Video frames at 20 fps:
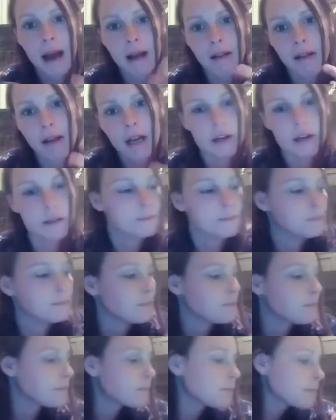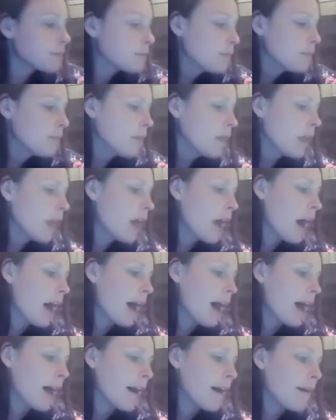
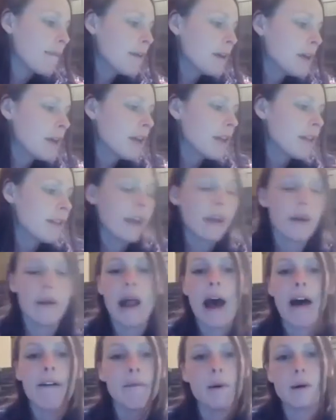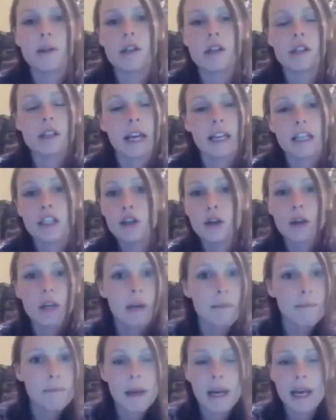later. They would have posters like "Do
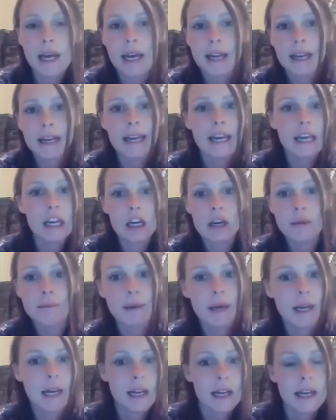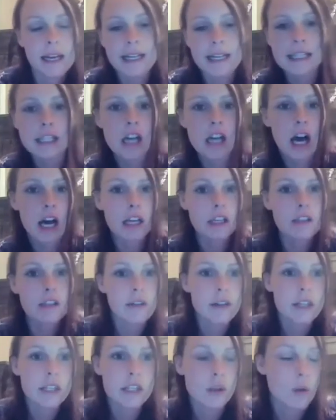your bit, knit socks for
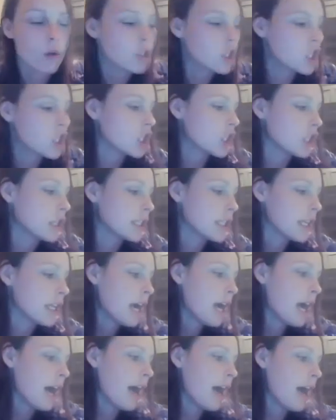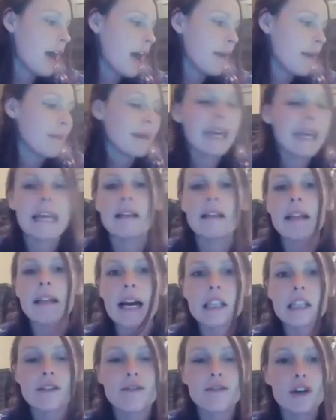the soldiers." Eat
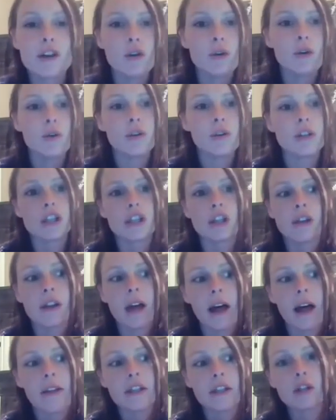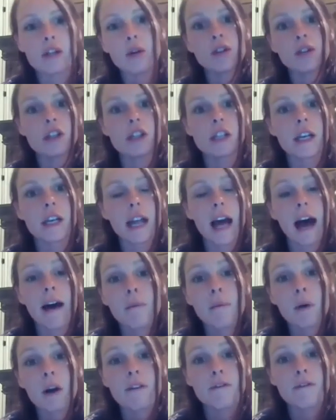less food so that the soldiers can have
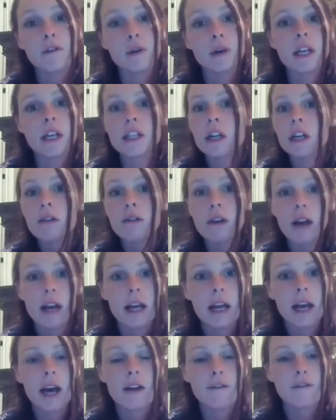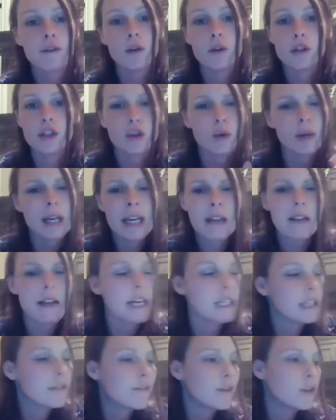more food because they're running out of food. So eat
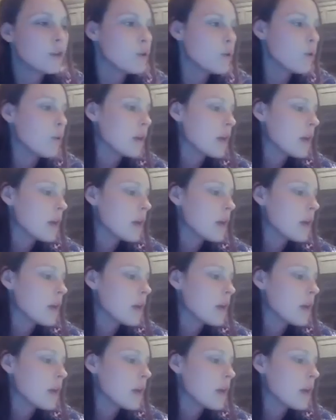less food.